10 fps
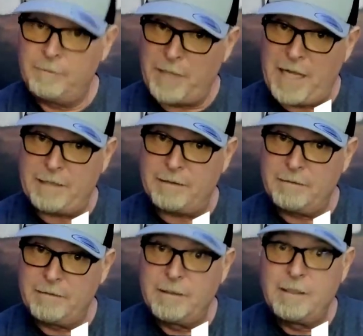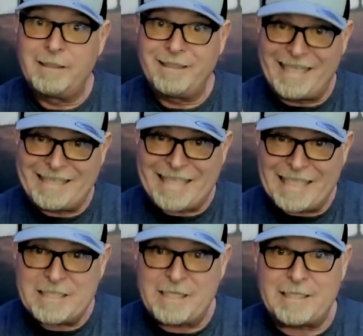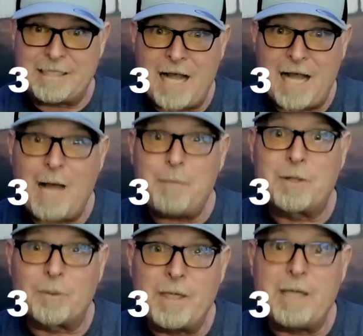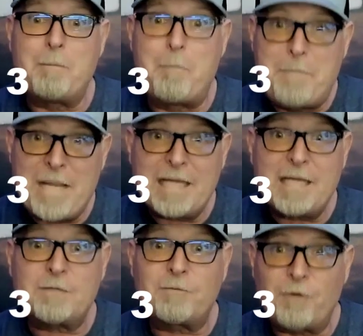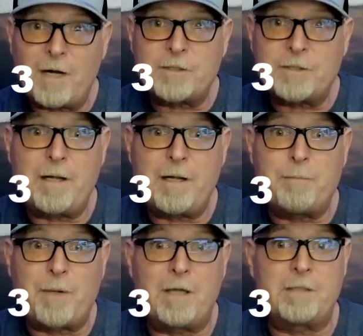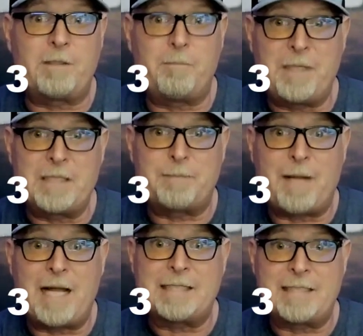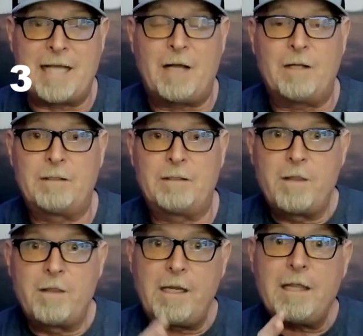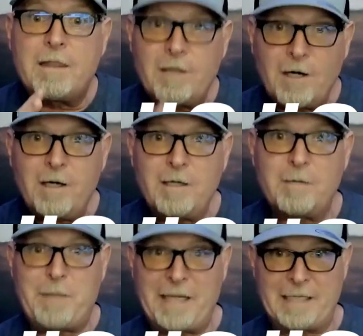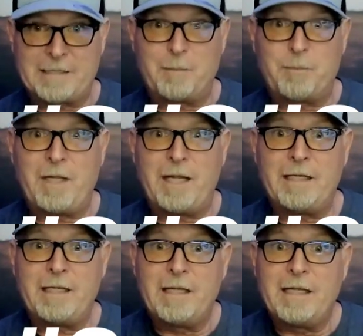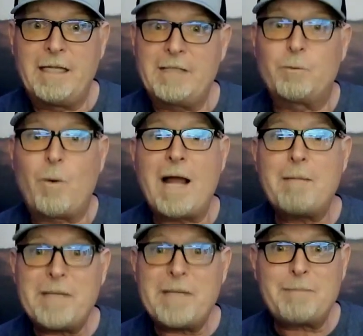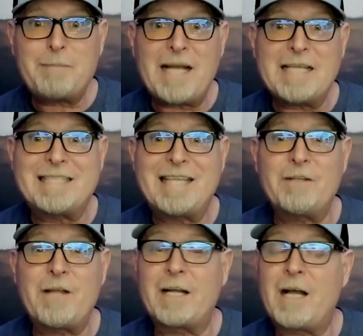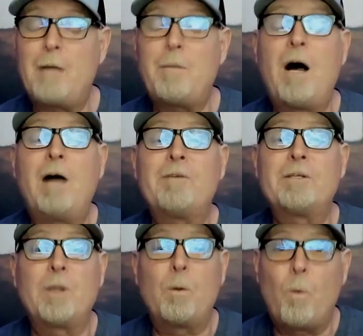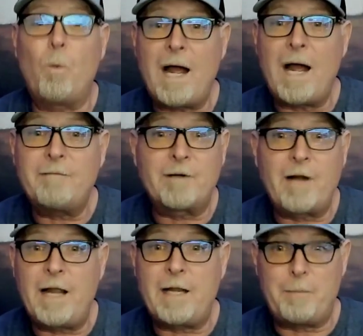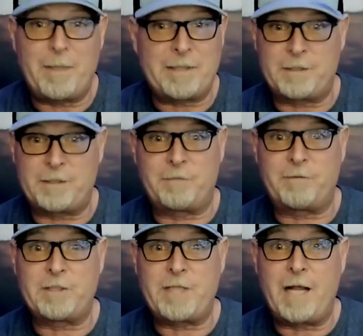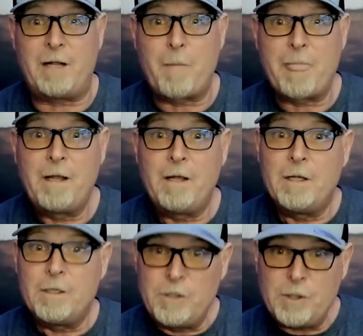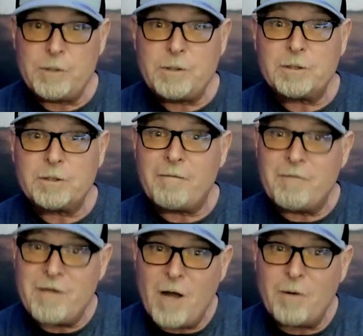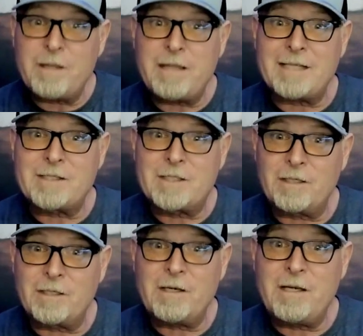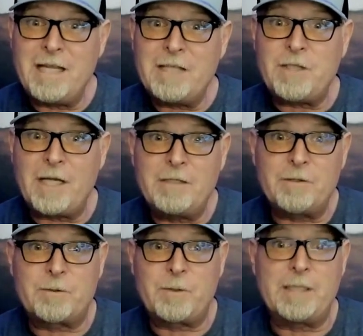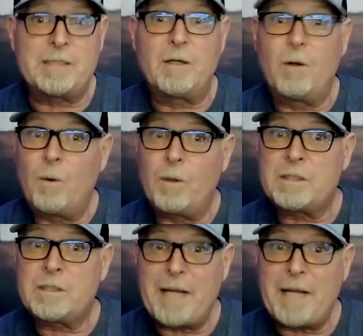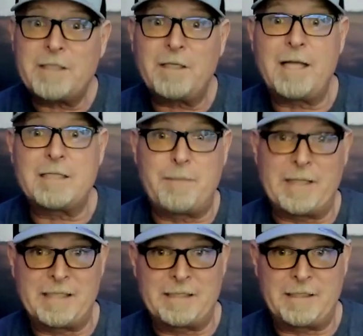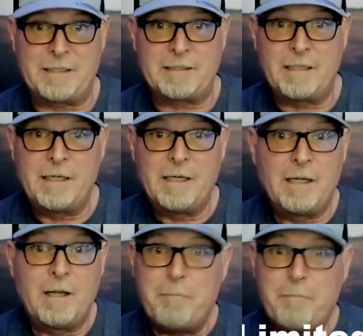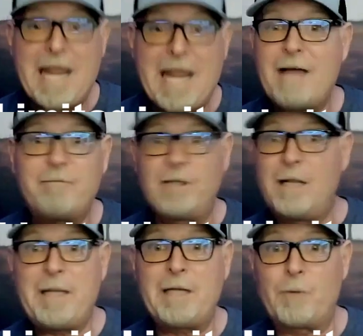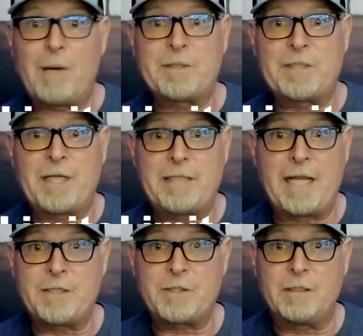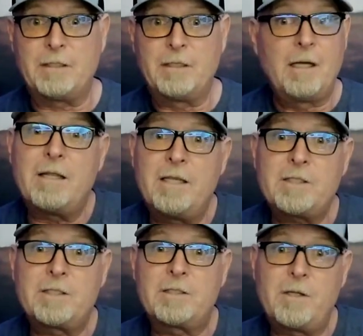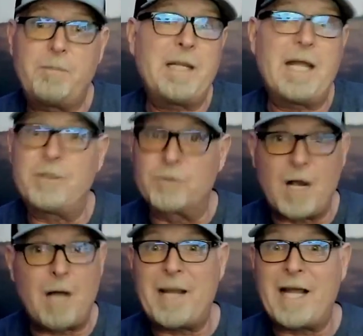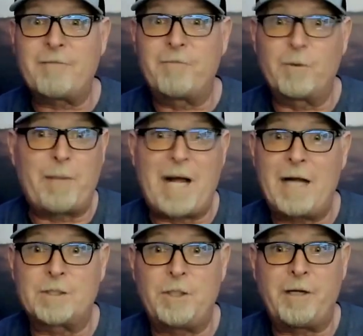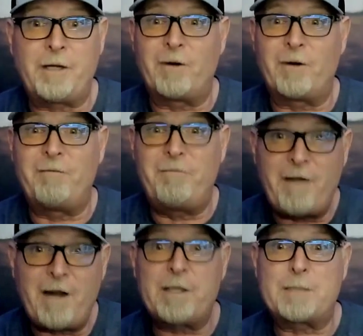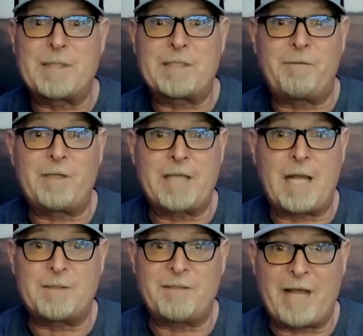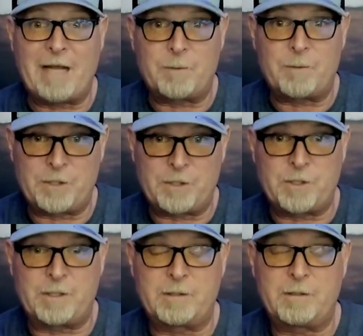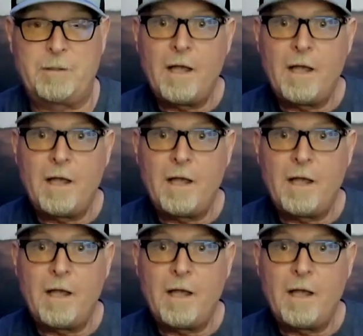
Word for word: But let's get to the top three biggest frustrating parts of BizBuySell. The third biggest complaint is why biz buy sell dot com offers a wide variety of businesses for sale. Users have noted that certain niche industries or specialized businesses may have limited representation. This could be a drawback for buyers looking for very specific types of acquisitions.